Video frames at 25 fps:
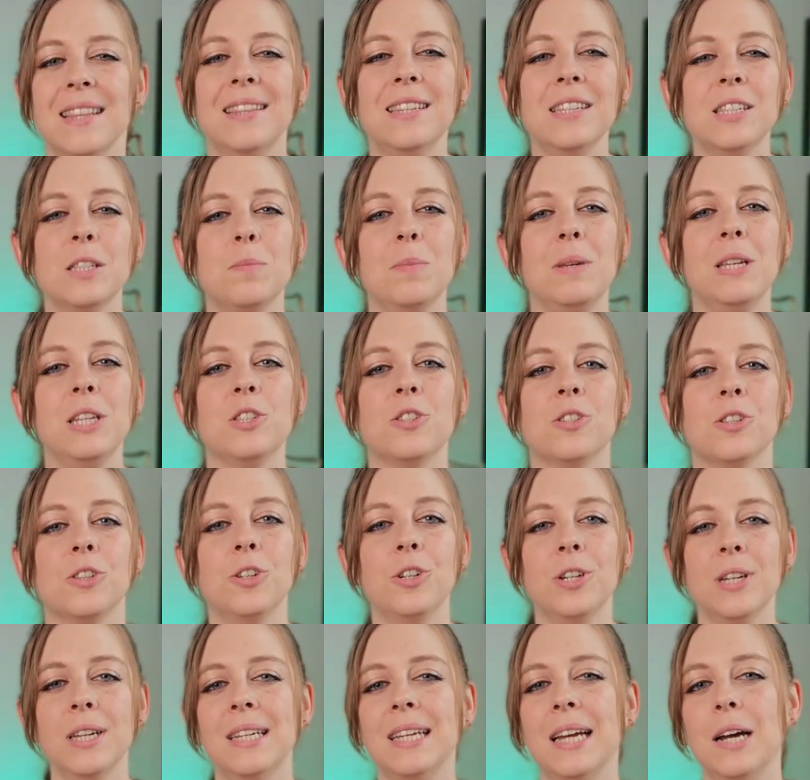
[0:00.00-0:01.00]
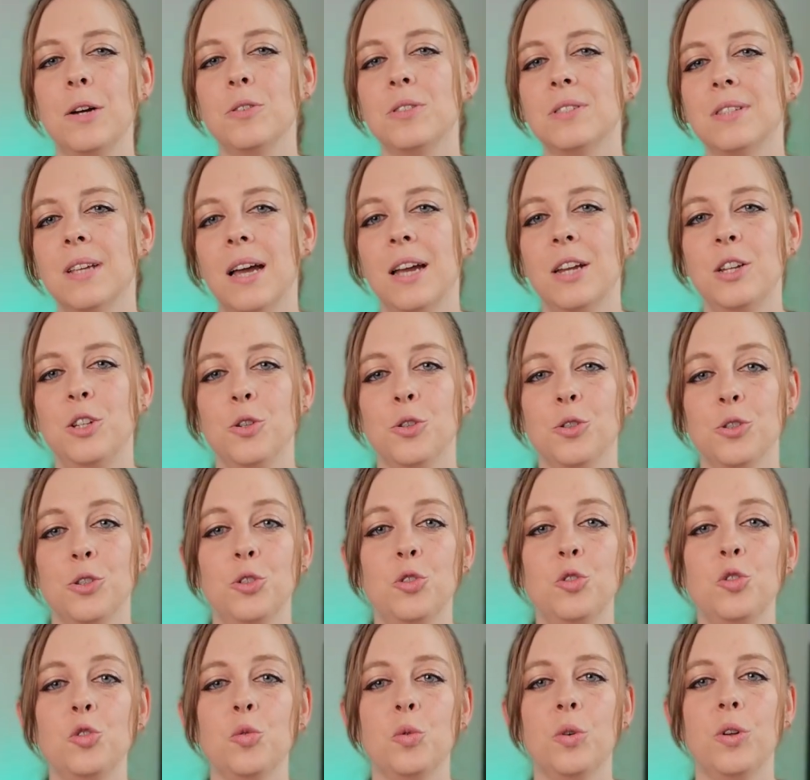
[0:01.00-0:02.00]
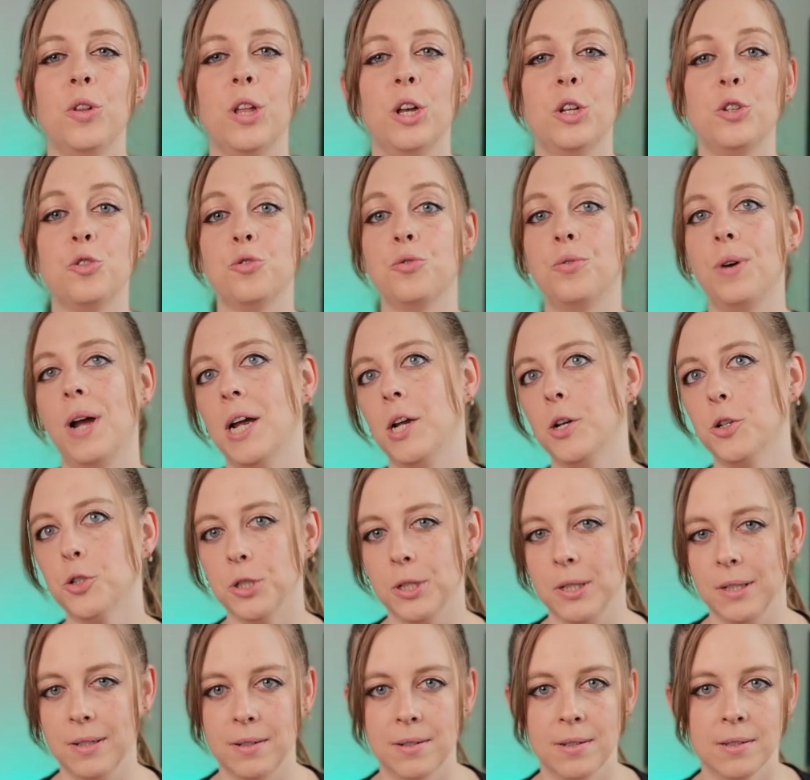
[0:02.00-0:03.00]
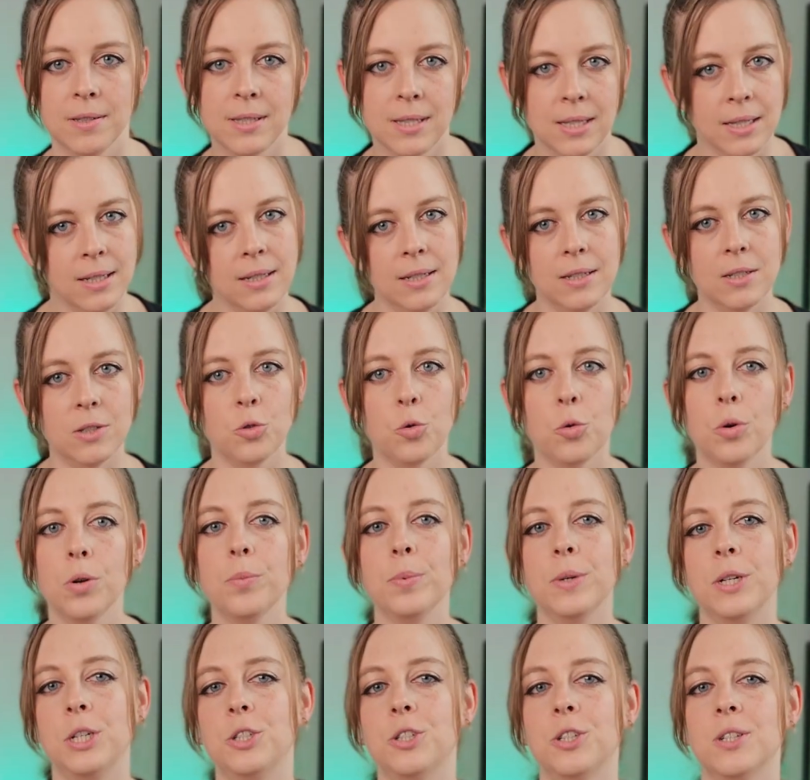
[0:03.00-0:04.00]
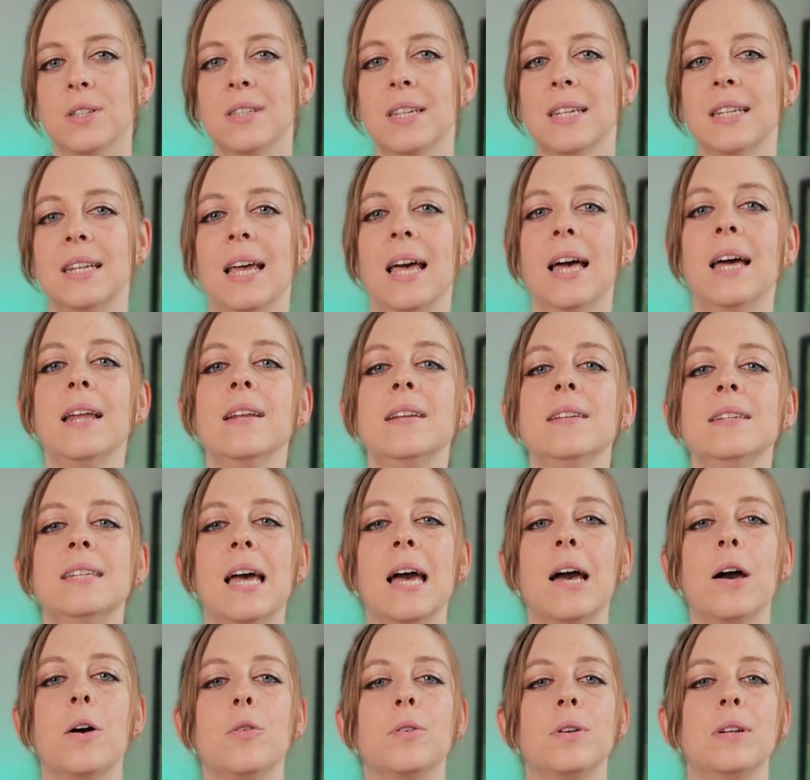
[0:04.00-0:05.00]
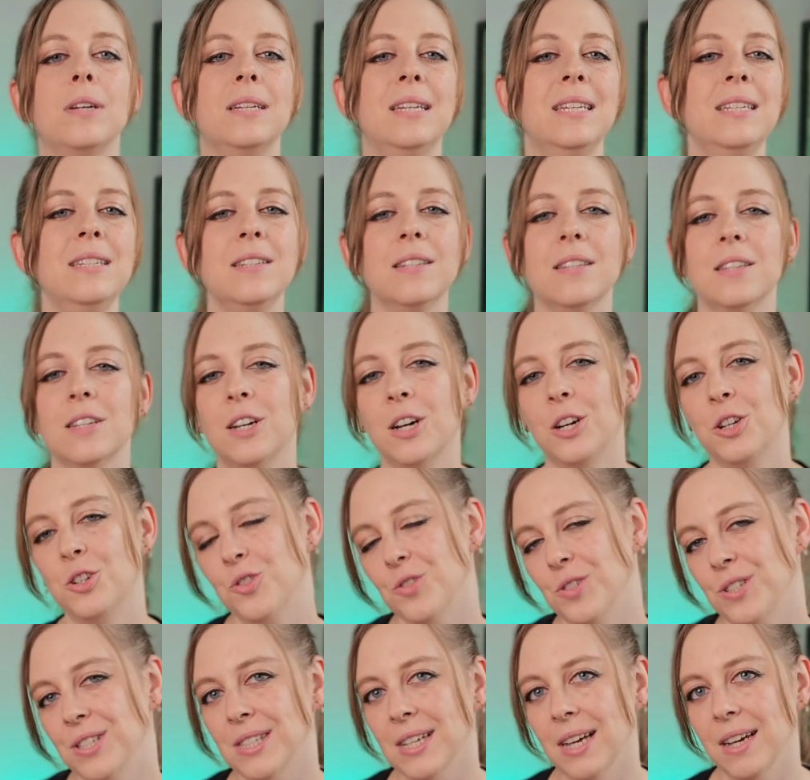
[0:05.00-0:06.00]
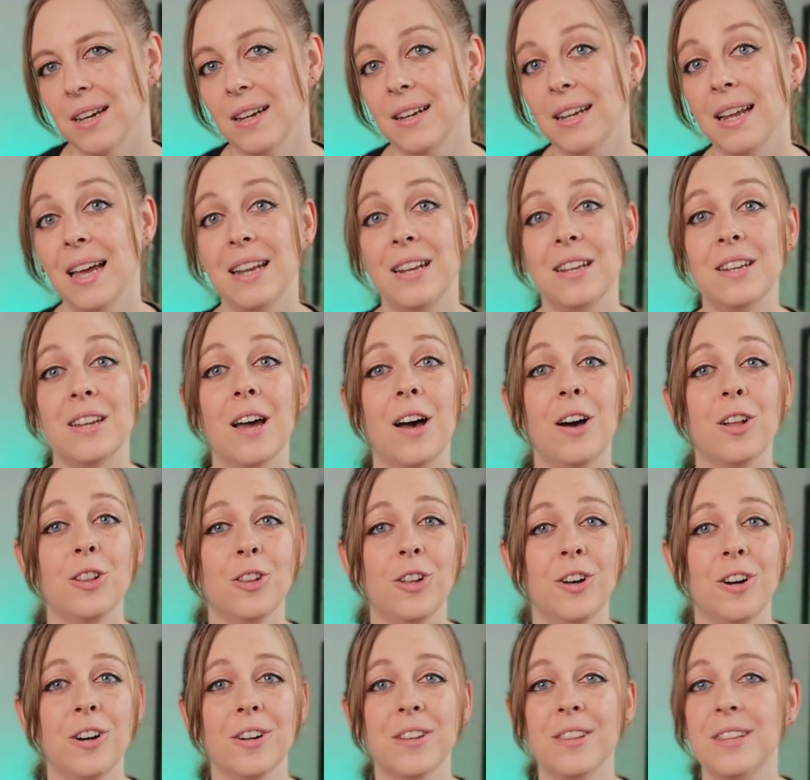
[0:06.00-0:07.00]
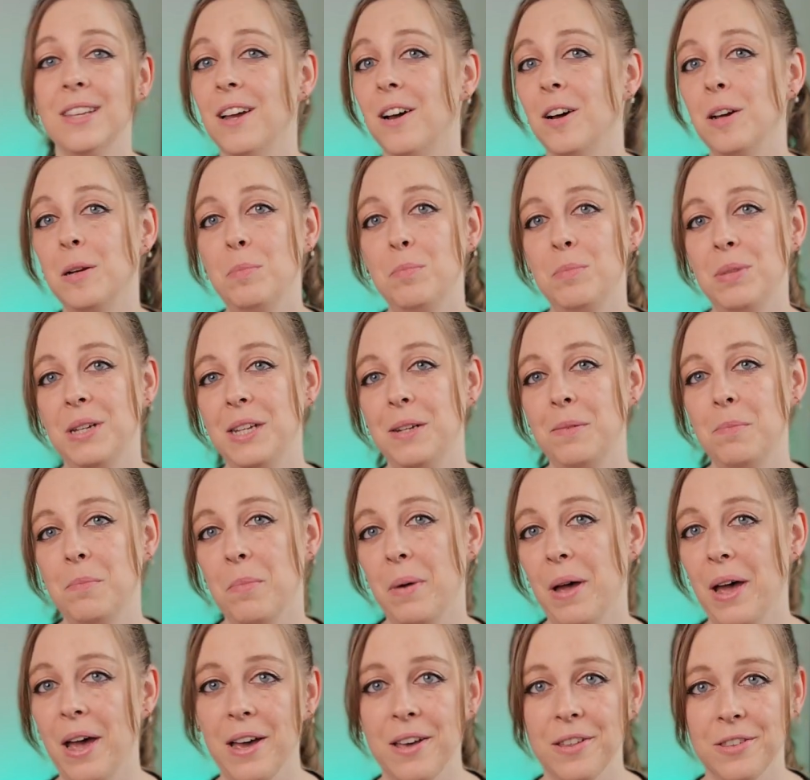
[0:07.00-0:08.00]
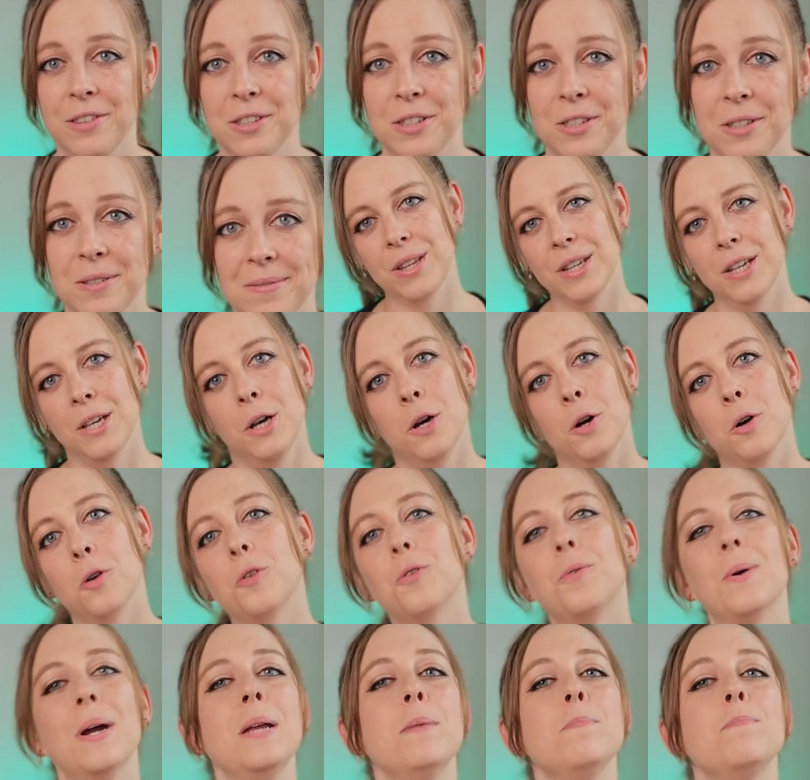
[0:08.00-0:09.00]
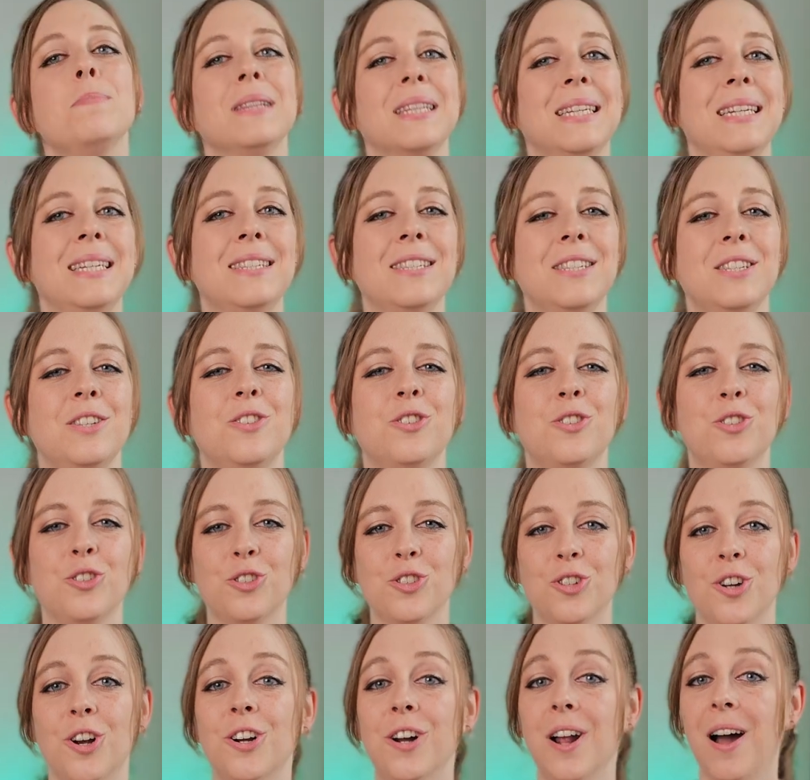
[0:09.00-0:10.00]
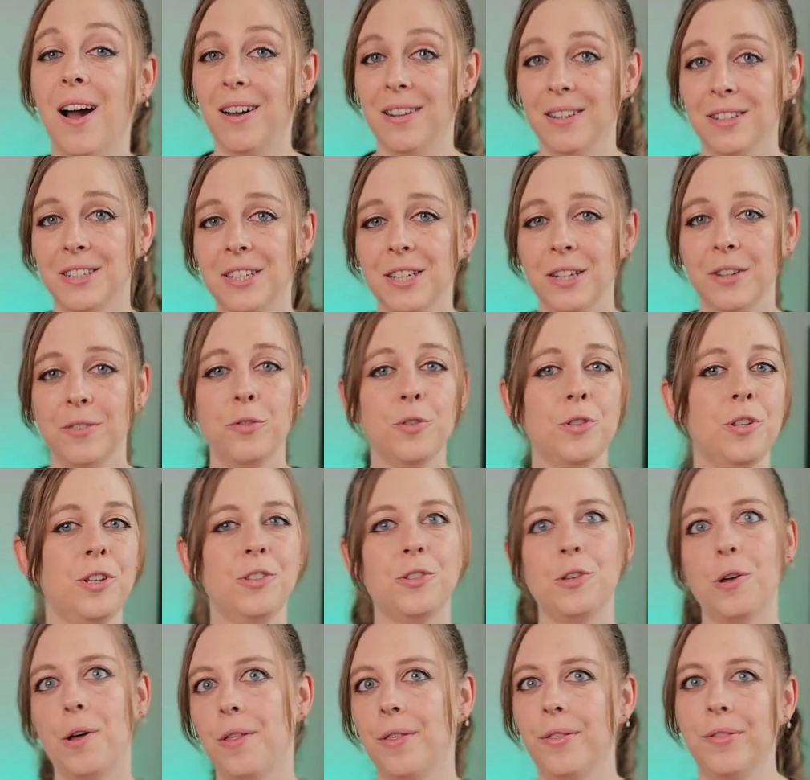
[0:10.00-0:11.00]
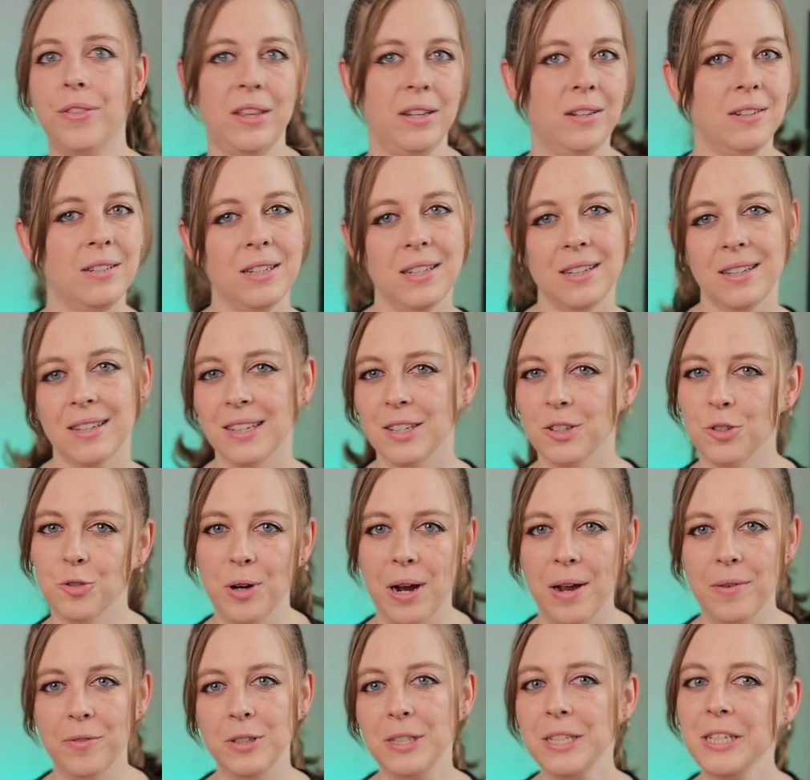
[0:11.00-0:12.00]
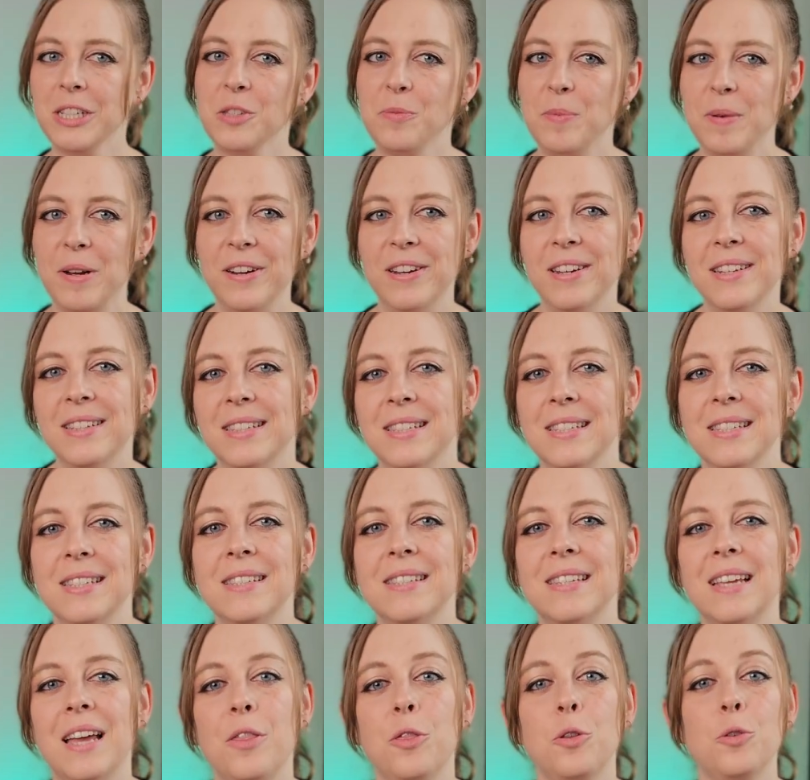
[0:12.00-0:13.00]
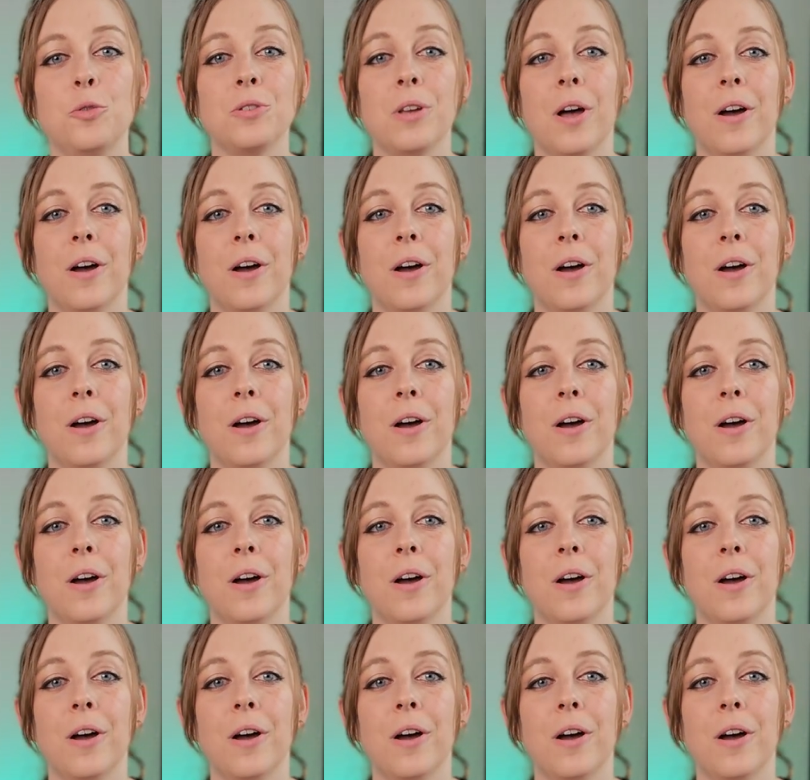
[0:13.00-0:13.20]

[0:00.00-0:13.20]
This means looking outside your usual attraction cities or regions and heading down into the countryside and along the unbeaten paths. Great places to start hunting for these authentic travel experiences and those